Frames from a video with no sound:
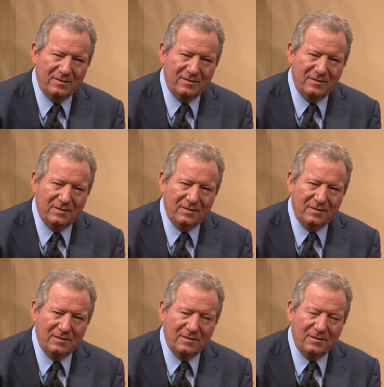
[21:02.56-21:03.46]

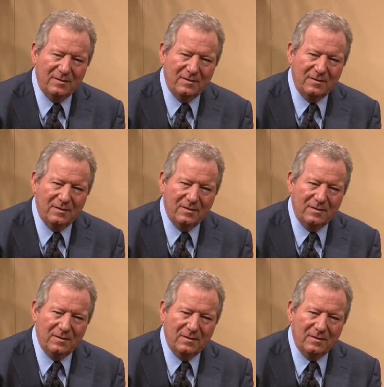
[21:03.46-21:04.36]

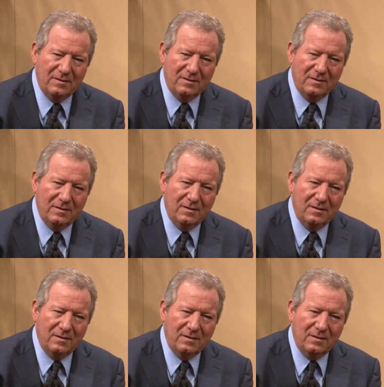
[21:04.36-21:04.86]
Nothing is said.